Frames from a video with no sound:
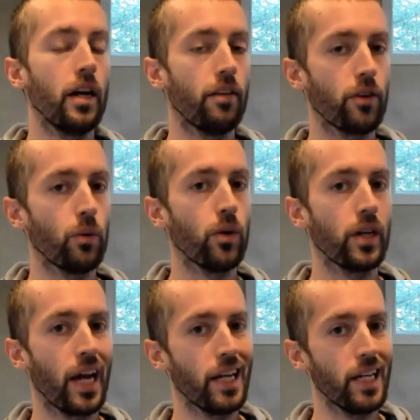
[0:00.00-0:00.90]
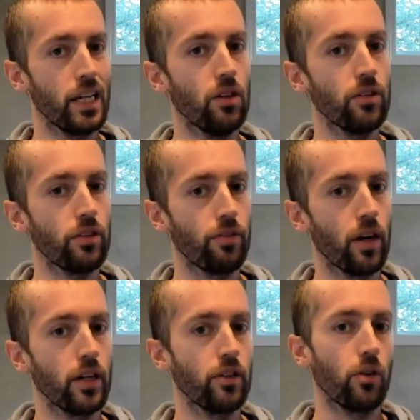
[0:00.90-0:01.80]
everyone had
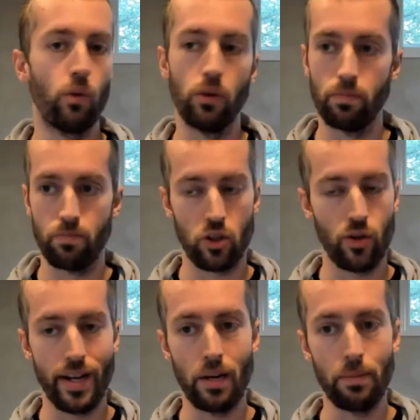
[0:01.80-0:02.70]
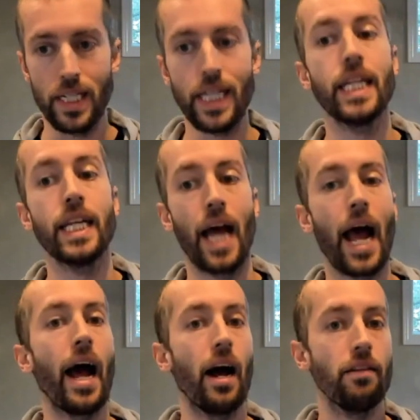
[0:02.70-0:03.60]
ill-defined or straight up didn't
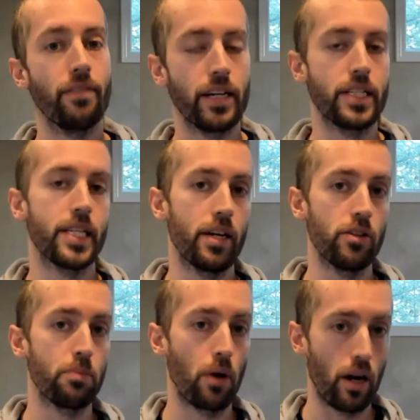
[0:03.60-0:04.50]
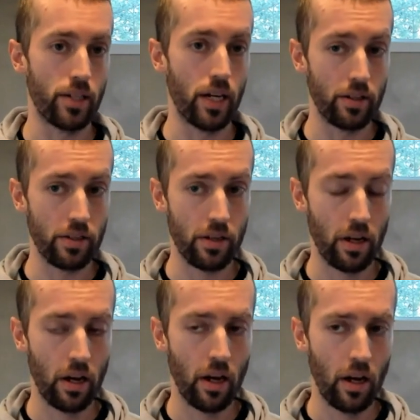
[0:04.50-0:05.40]
have a sales process.
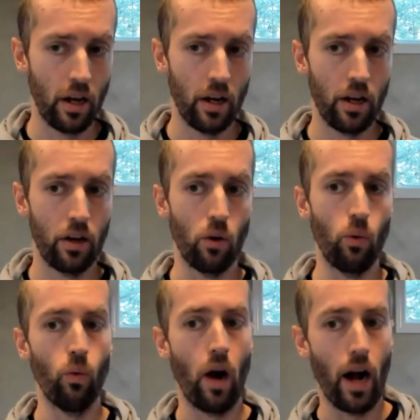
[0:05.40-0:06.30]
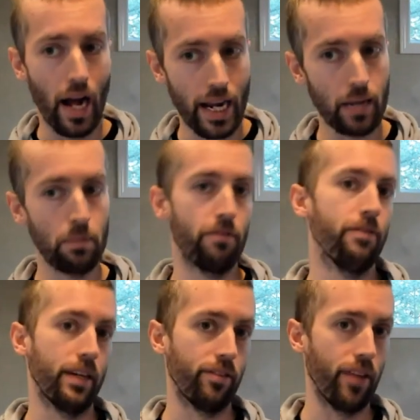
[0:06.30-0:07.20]
I aim to
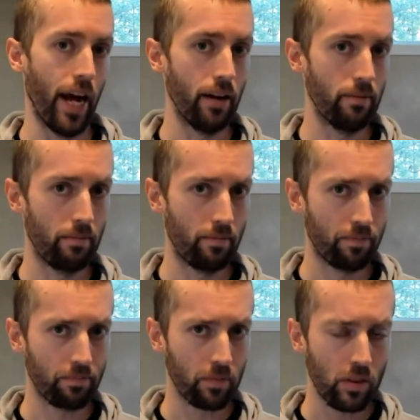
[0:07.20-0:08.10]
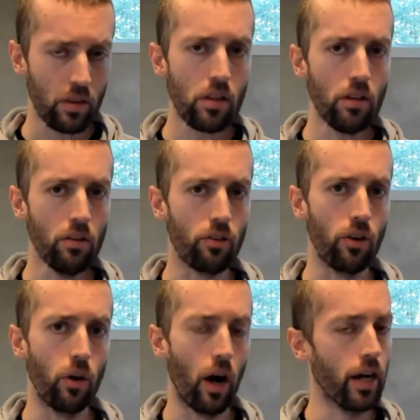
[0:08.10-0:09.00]
fix that.
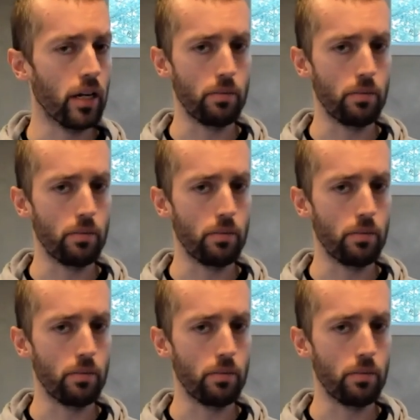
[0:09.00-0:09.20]
So I